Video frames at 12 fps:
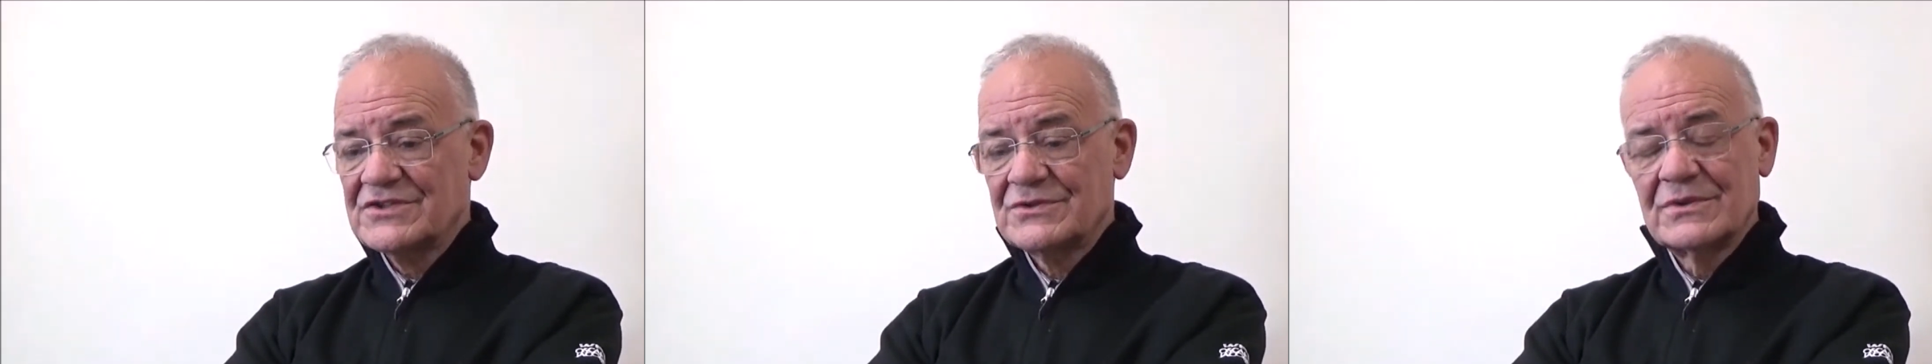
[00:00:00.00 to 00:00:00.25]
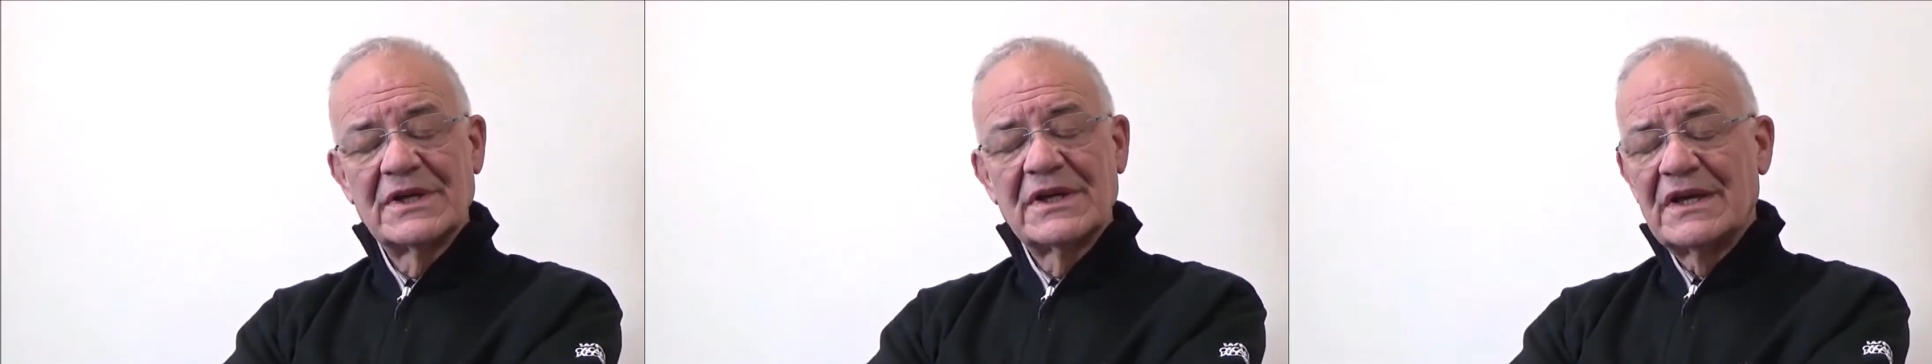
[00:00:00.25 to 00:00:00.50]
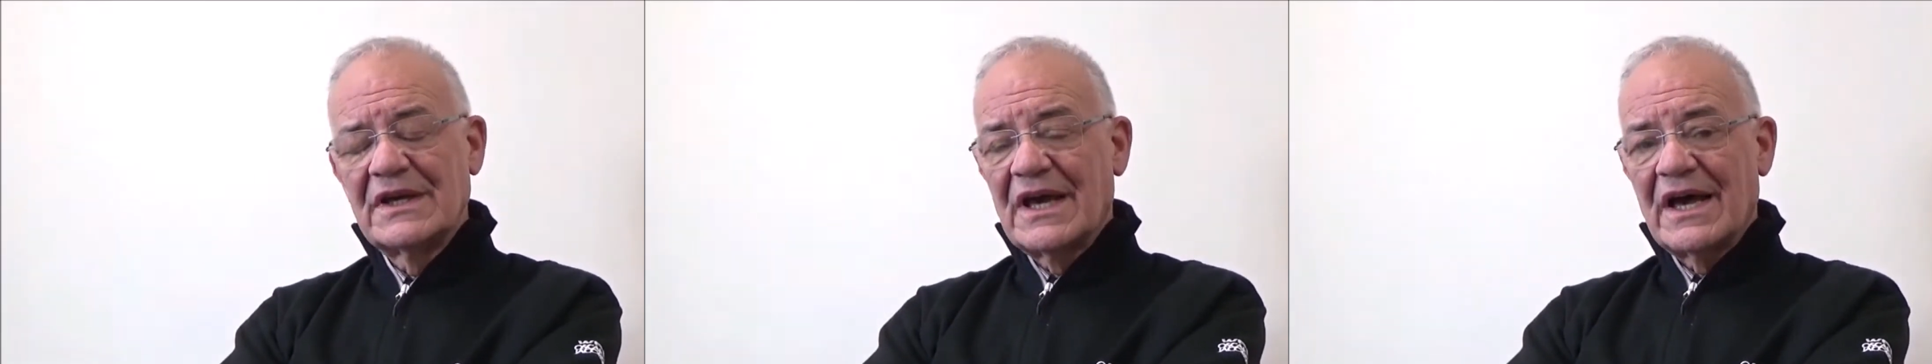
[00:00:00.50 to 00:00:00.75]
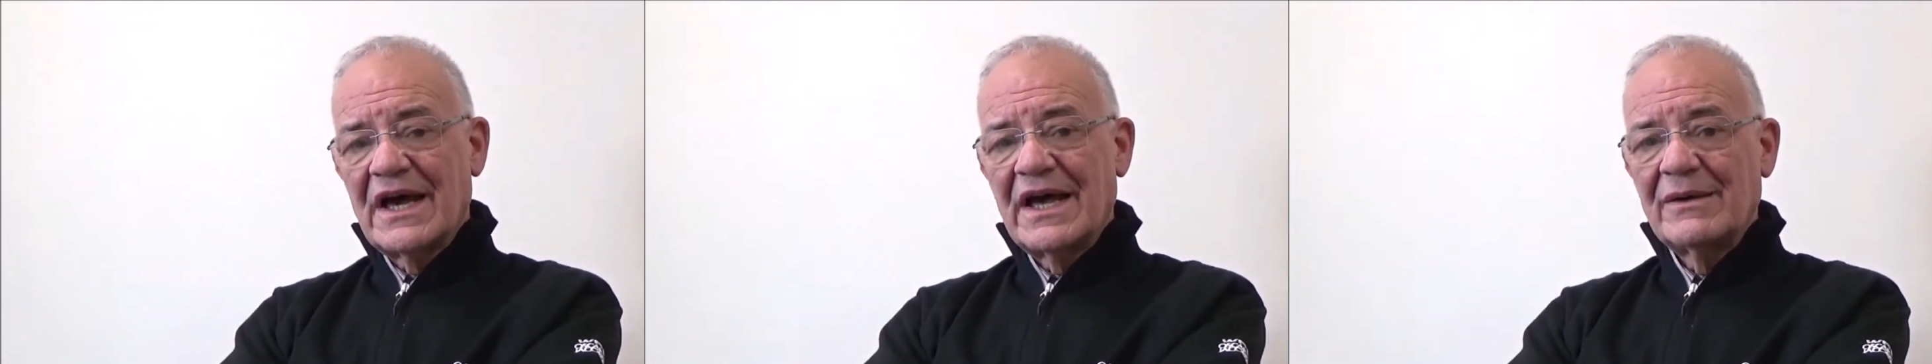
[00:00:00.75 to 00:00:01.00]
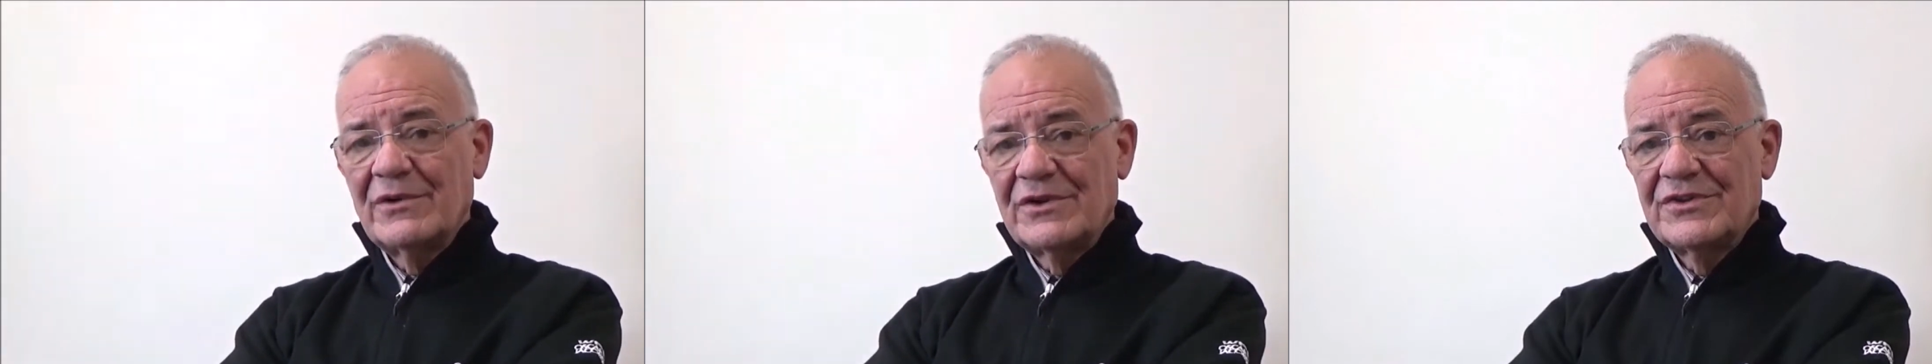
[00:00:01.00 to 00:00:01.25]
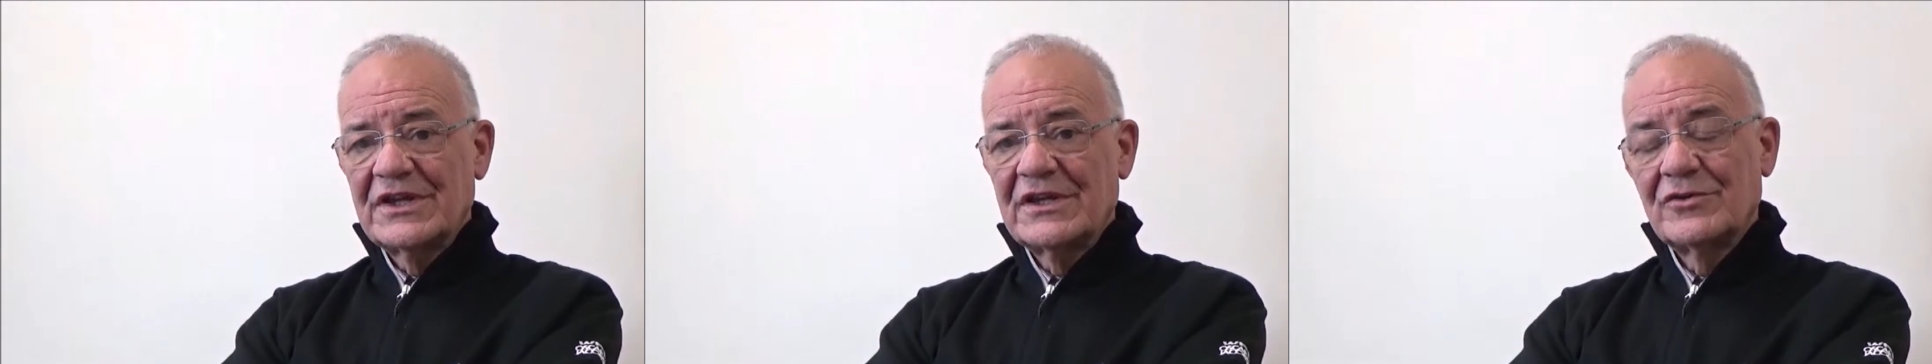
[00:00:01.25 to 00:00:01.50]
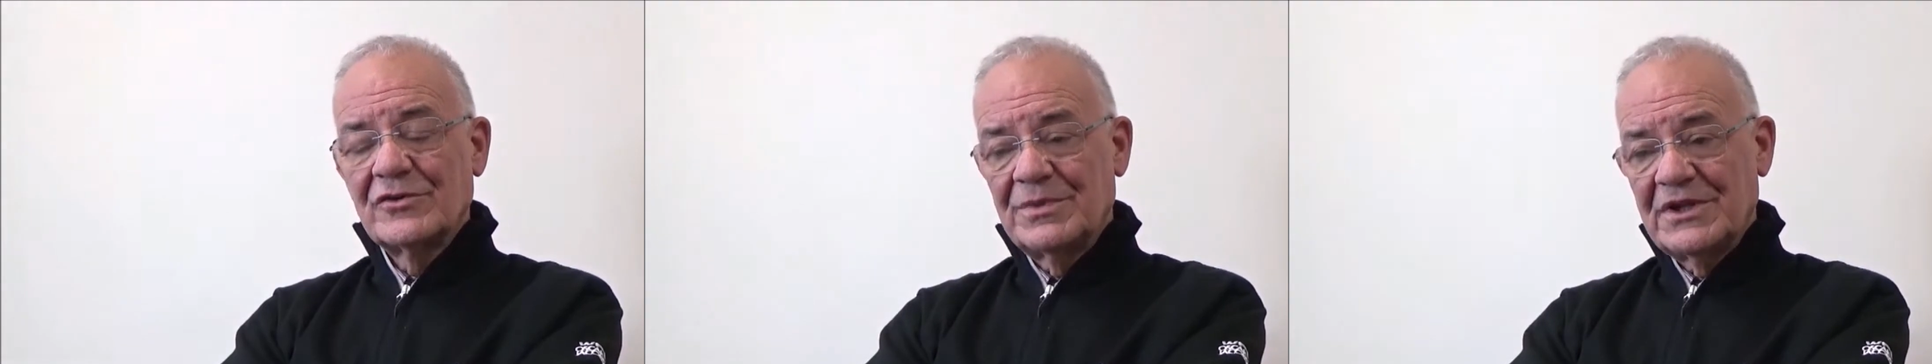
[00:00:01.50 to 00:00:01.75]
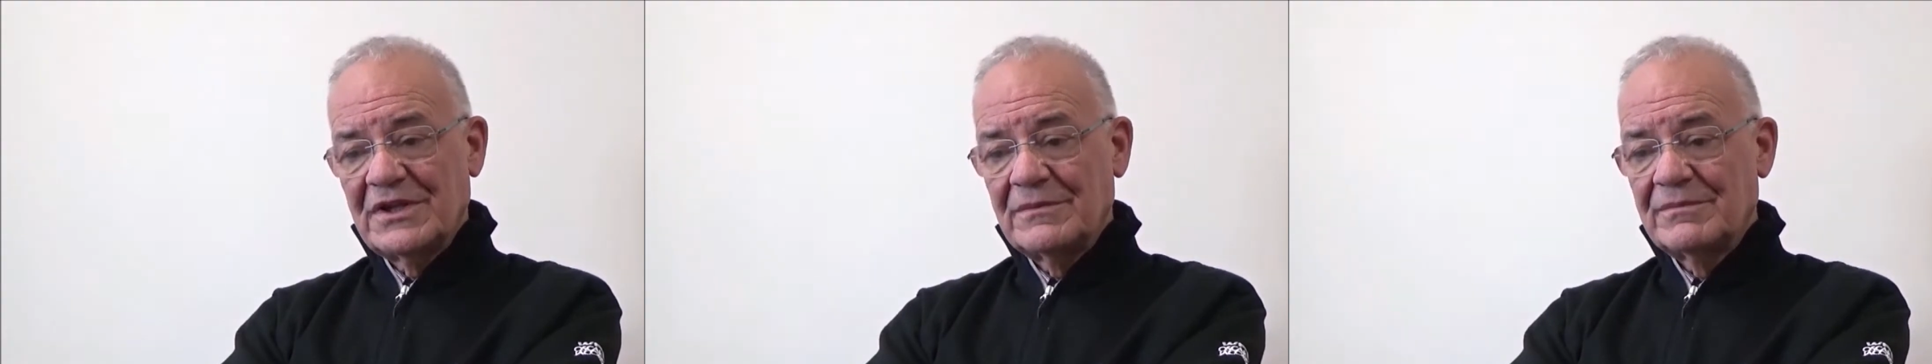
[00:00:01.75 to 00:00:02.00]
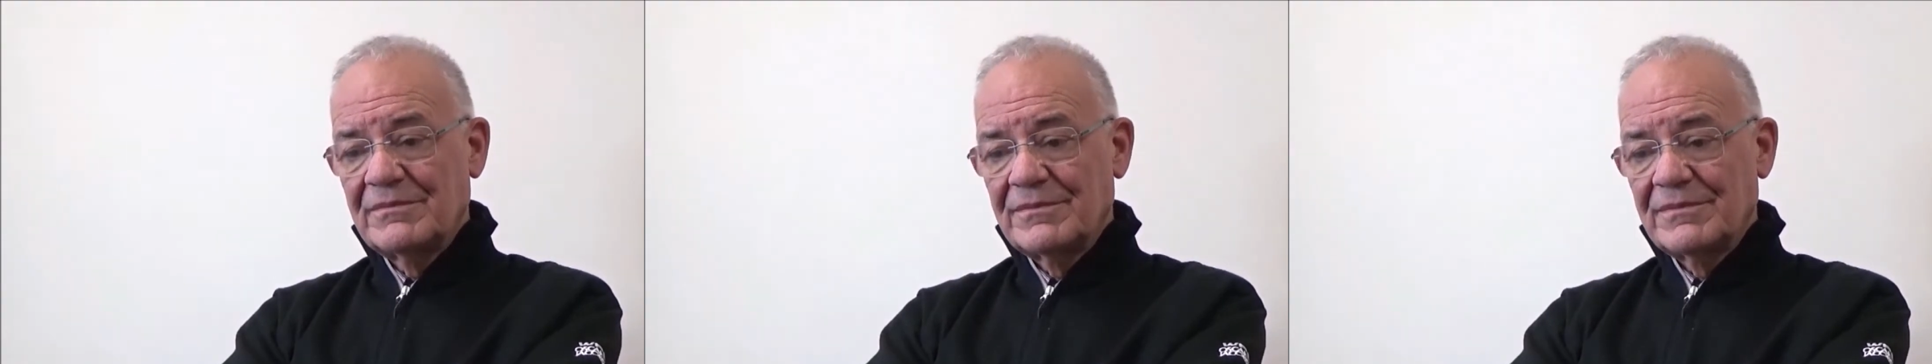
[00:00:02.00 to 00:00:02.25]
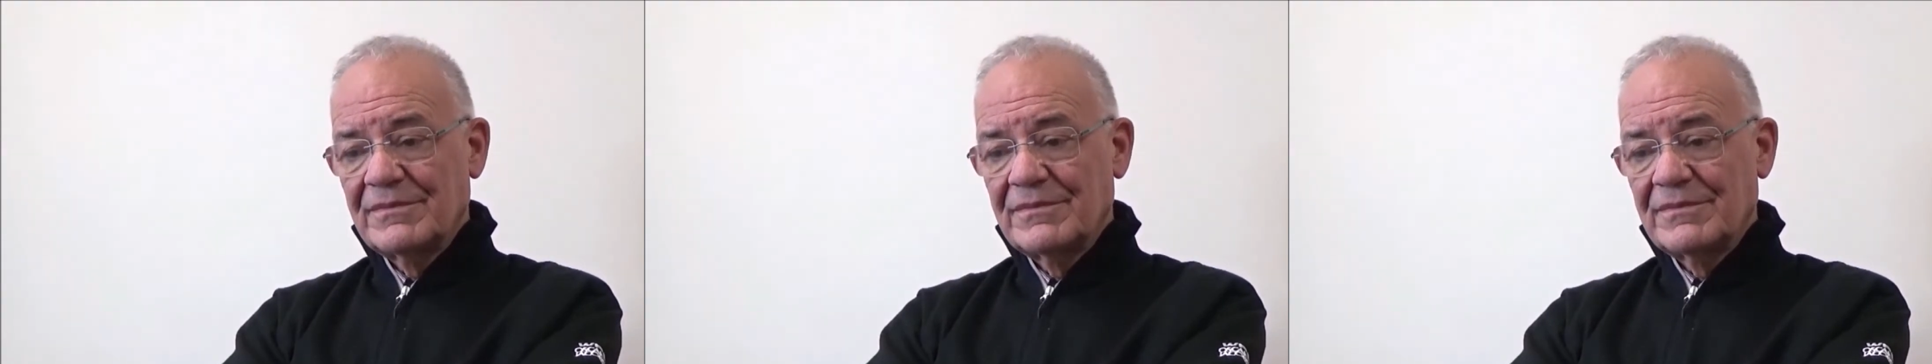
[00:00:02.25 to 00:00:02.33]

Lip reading: so I would think it would be